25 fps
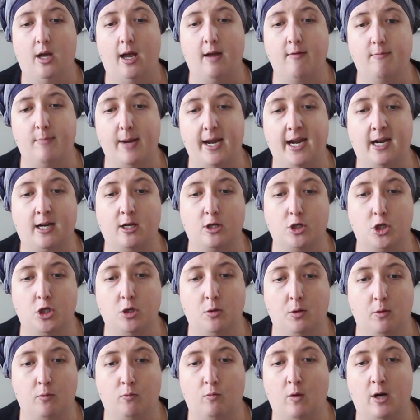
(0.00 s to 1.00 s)
it being a
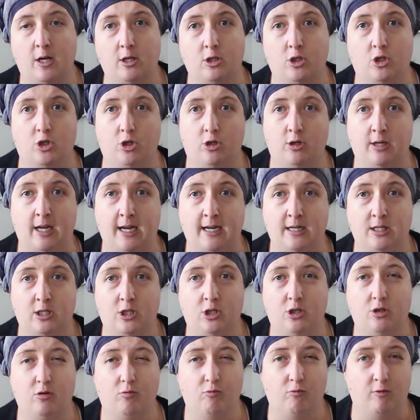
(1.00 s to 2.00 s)
2-in-1, you do need
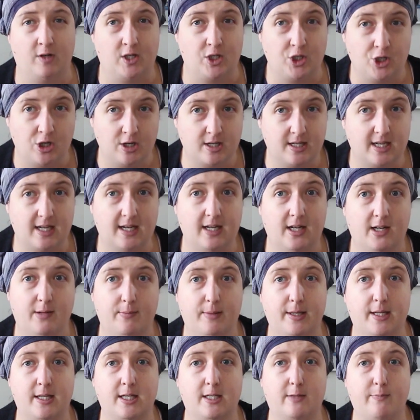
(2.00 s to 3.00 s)
to reduce a
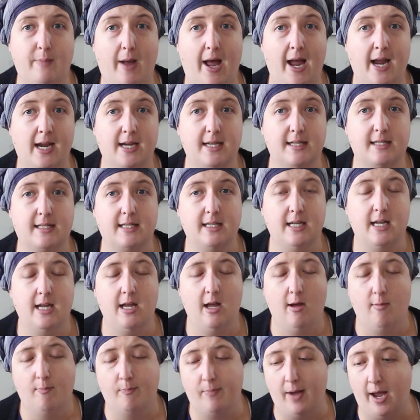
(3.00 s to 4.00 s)
little bit of space,
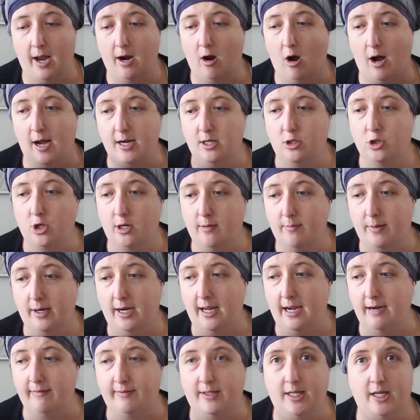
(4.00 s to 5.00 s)
but I do
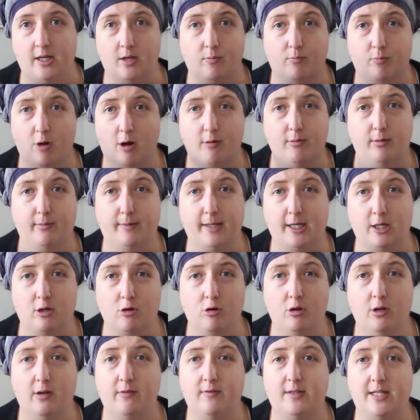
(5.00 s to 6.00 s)
believe that it probably
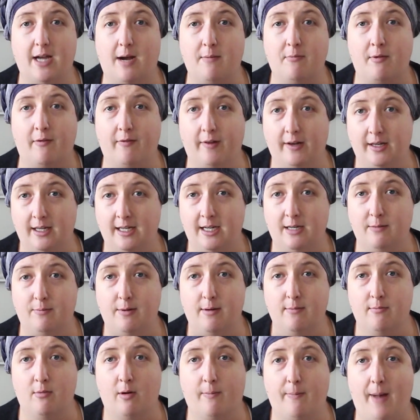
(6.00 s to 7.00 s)
could have done with a little
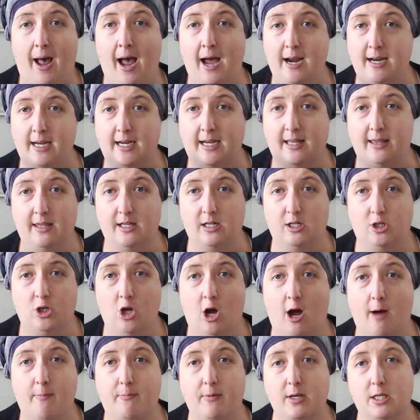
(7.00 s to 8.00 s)
bit more padding at the
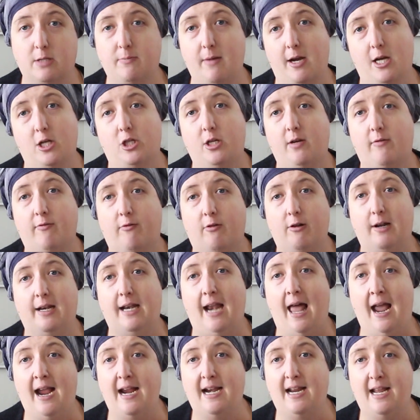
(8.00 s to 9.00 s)
top, especially for a
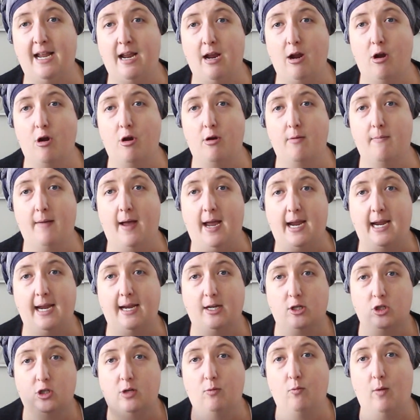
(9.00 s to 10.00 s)
lady who may
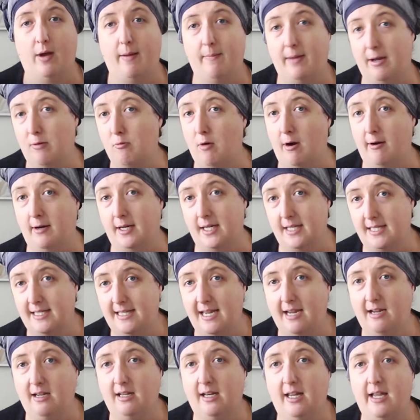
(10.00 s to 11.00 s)
actually be wearing a
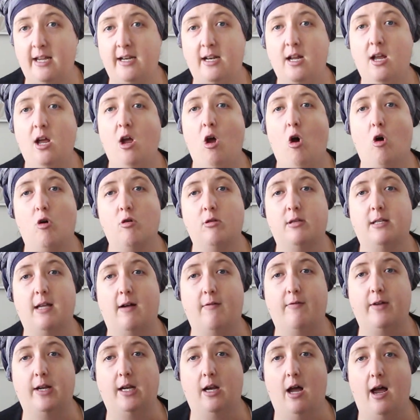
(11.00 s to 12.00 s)
singlet or
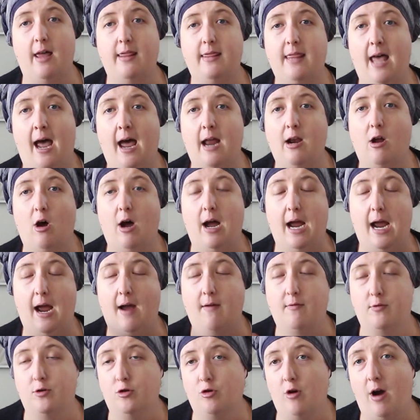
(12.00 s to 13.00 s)
something like that. I
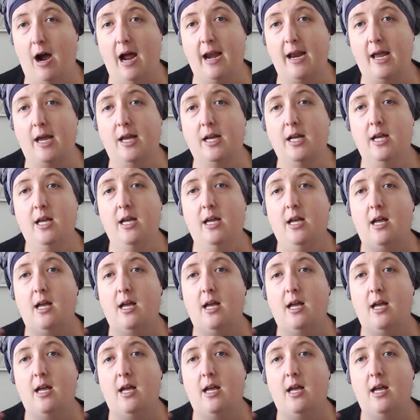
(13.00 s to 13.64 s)
have tried it